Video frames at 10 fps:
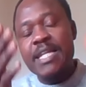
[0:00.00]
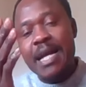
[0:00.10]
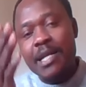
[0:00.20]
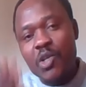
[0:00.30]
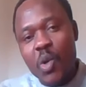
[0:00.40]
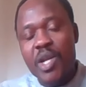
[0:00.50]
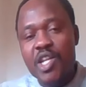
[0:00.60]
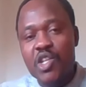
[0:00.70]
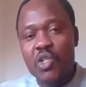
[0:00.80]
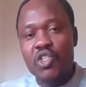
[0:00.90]
either
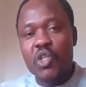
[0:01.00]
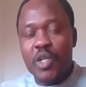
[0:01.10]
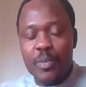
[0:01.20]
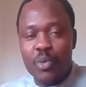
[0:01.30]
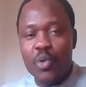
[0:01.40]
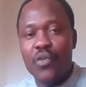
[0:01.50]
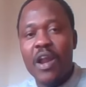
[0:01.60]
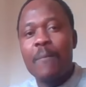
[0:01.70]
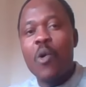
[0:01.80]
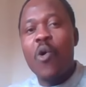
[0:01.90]
during your study
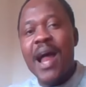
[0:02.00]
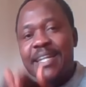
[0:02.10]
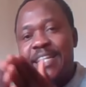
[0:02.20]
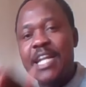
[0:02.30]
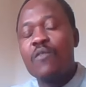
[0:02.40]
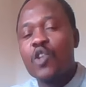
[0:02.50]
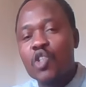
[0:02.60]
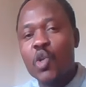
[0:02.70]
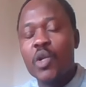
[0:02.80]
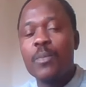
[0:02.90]
program or at the end
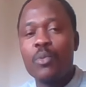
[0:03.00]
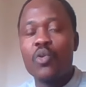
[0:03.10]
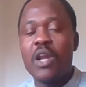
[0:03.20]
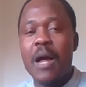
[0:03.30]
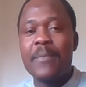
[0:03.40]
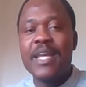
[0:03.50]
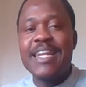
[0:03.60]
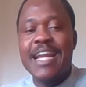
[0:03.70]
of your study program,